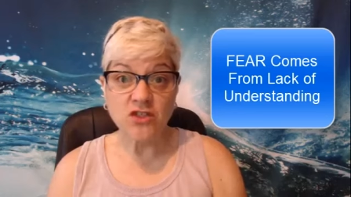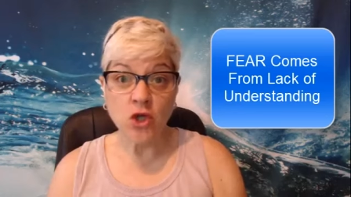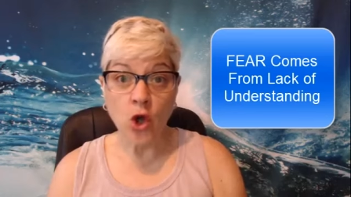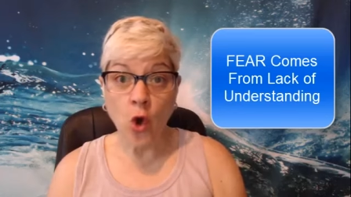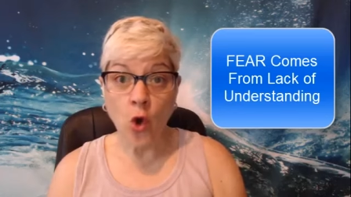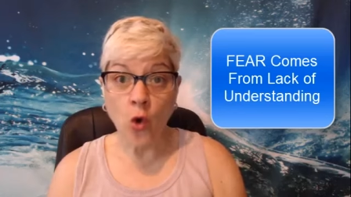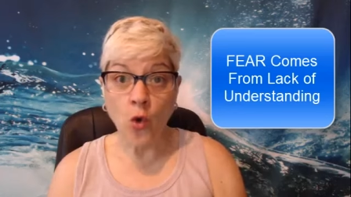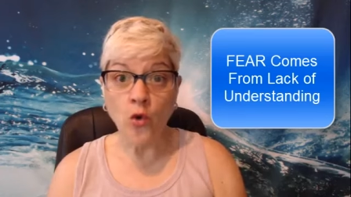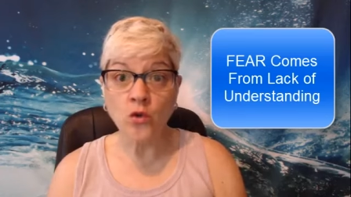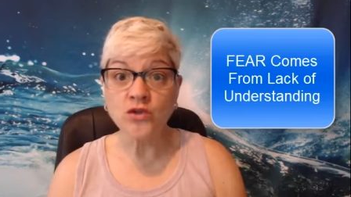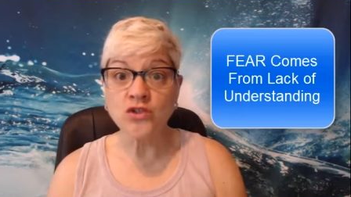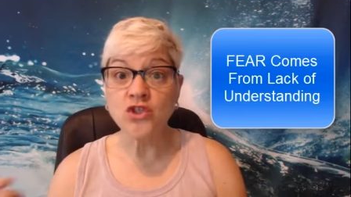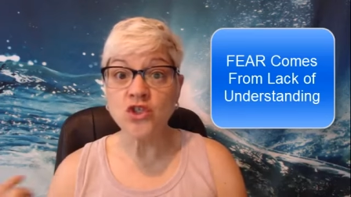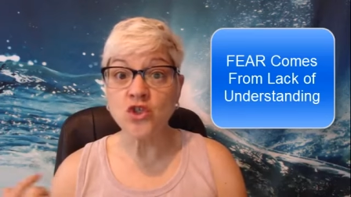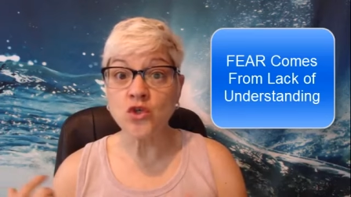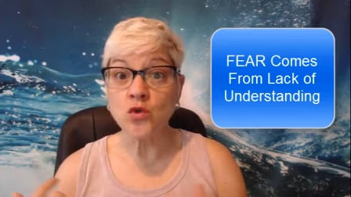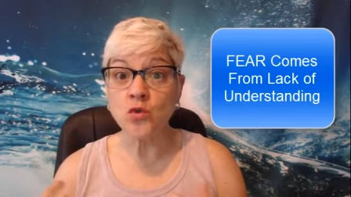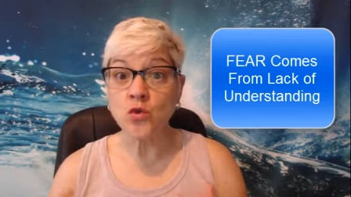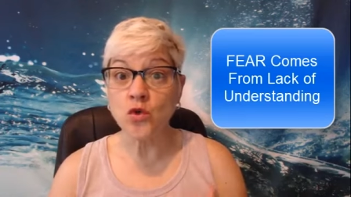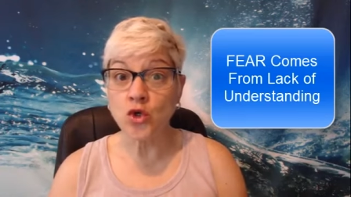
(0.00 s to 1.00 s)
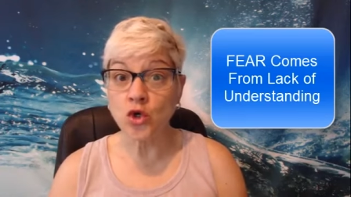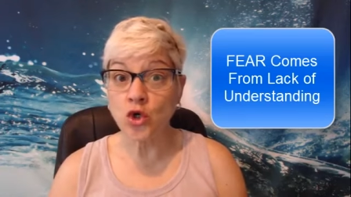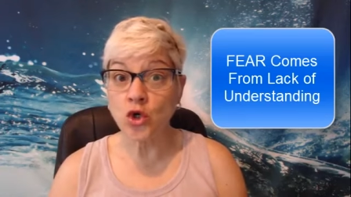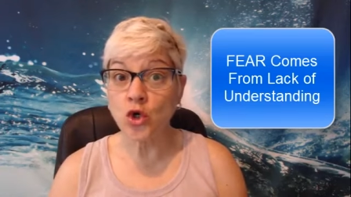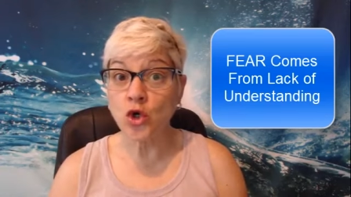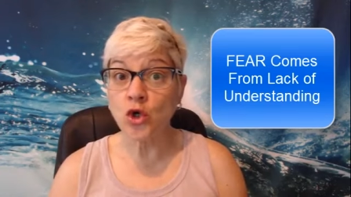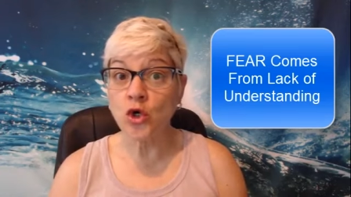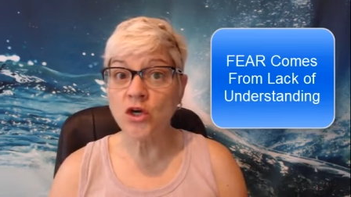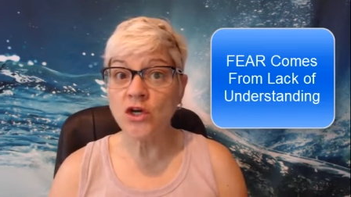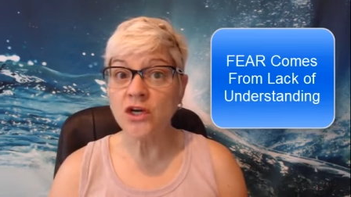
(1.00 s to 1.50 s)
told you
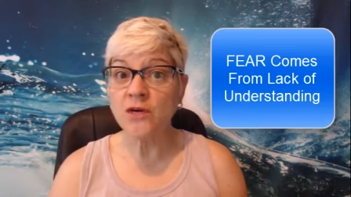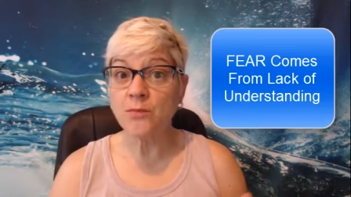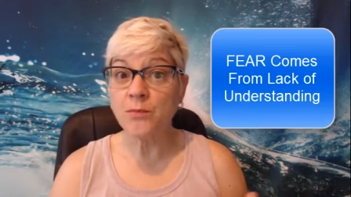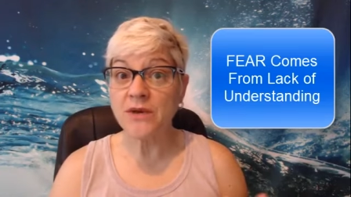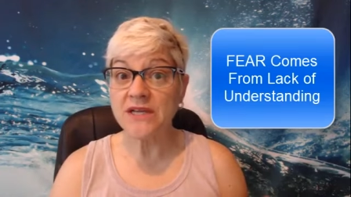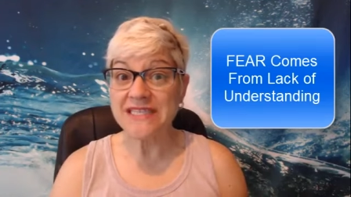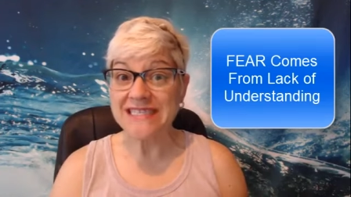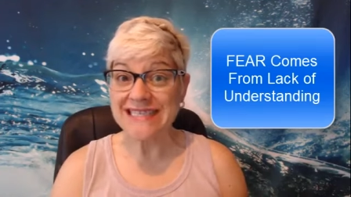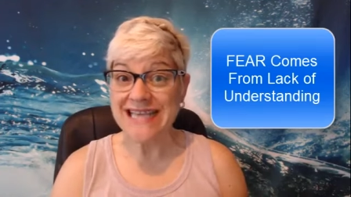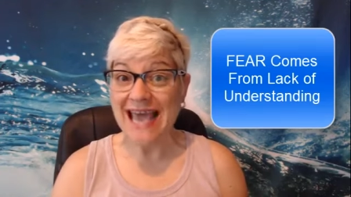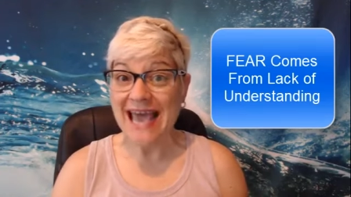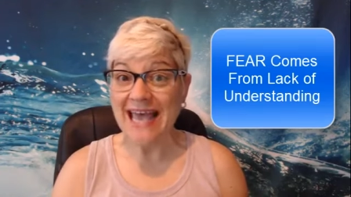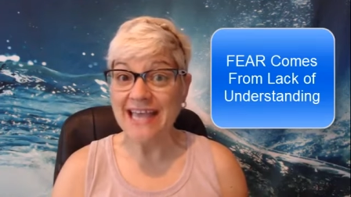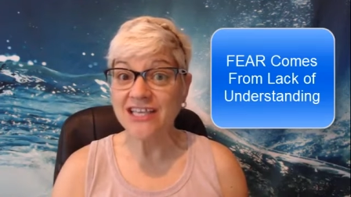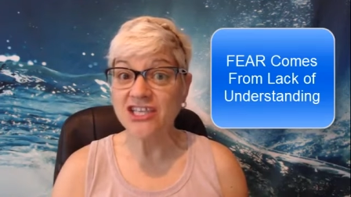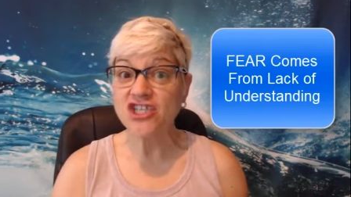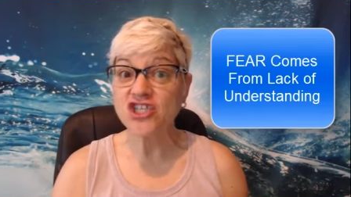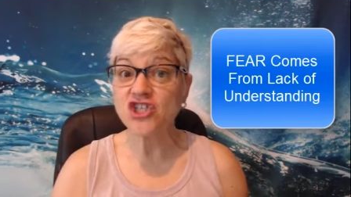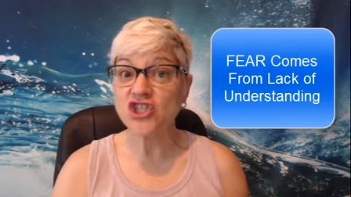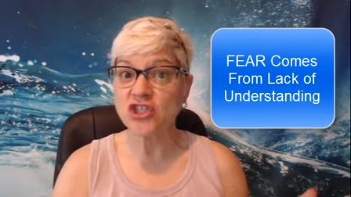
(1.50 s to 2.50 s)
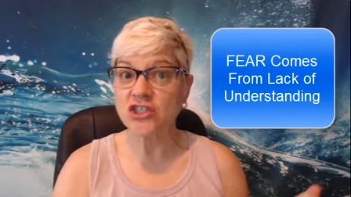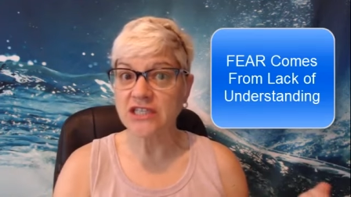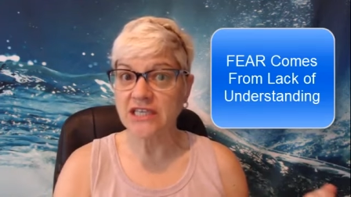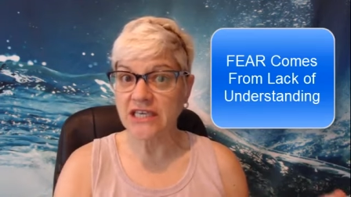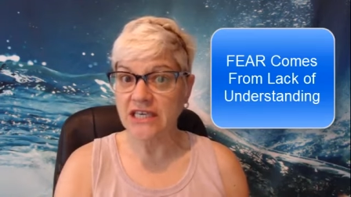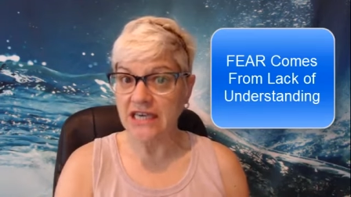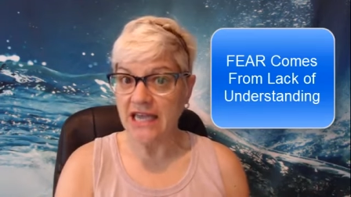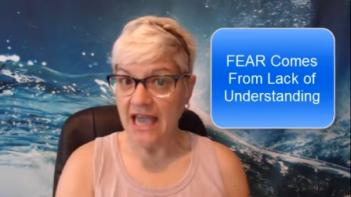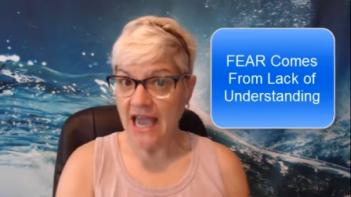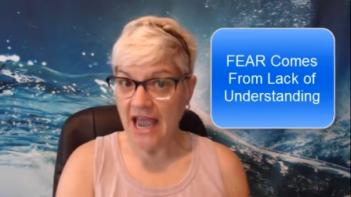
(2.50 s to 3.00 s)
could
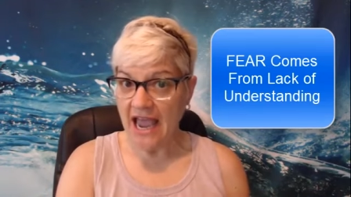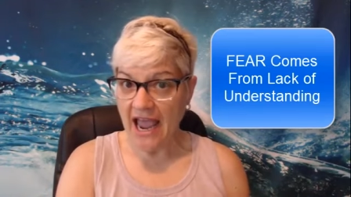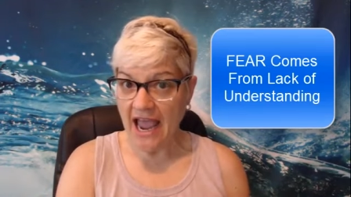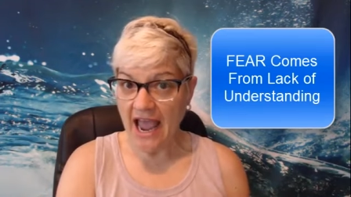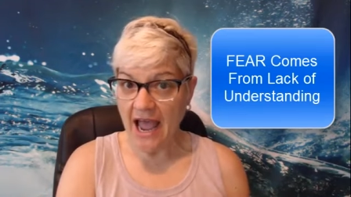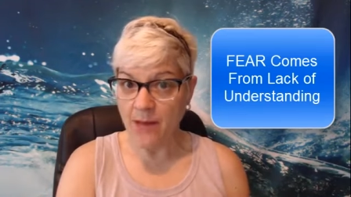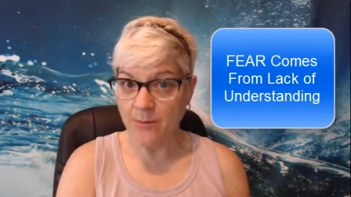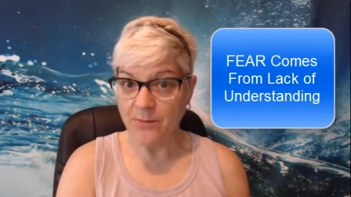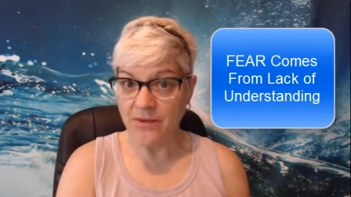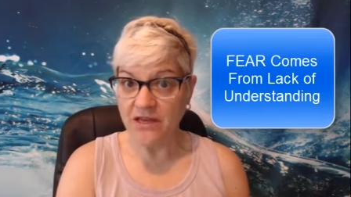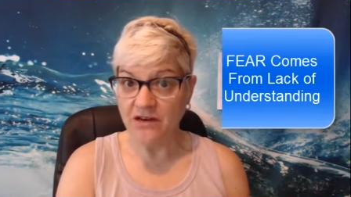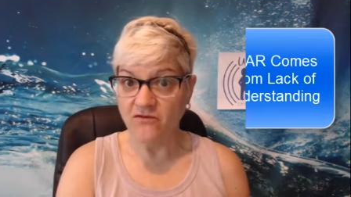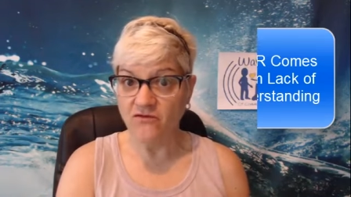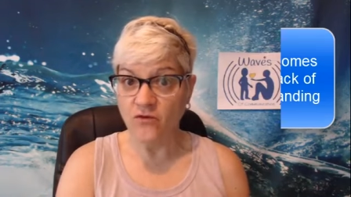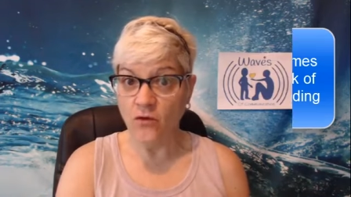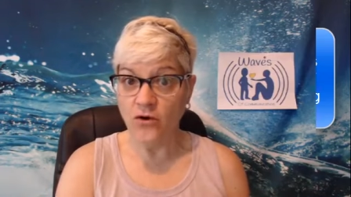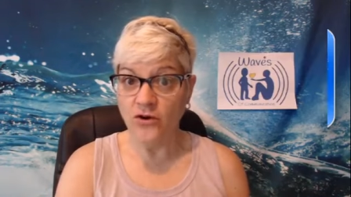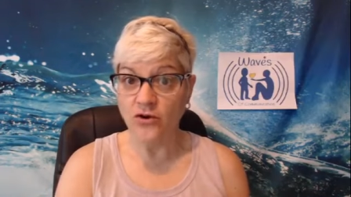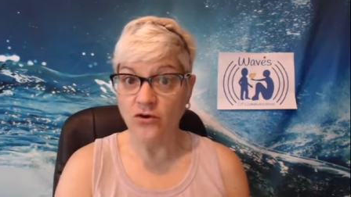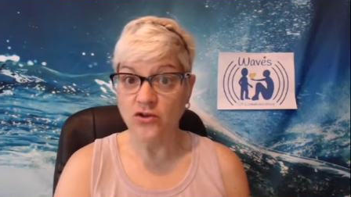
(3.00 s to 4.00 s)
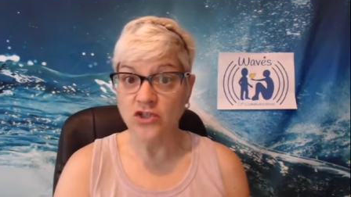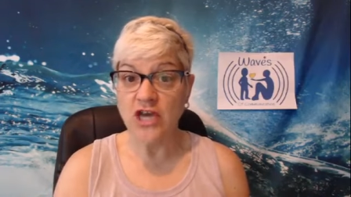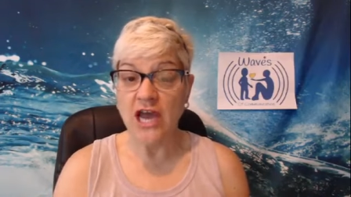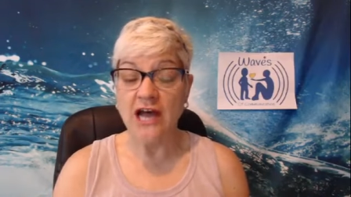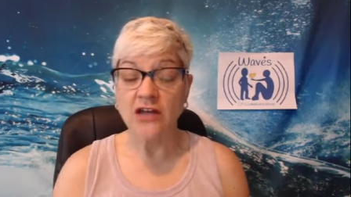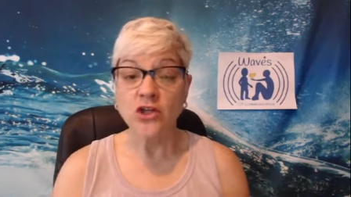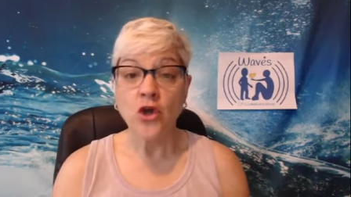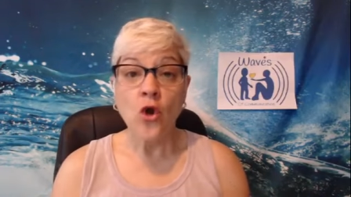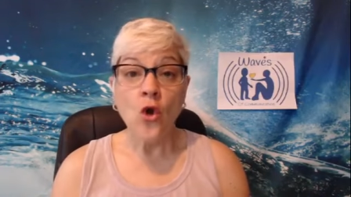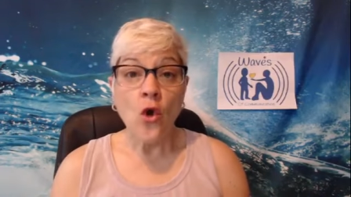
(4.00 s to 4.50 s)
potentially happen for your
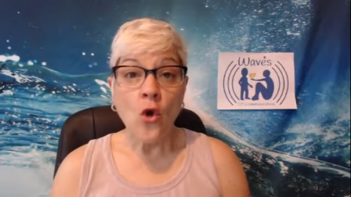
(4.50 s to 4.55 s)
child,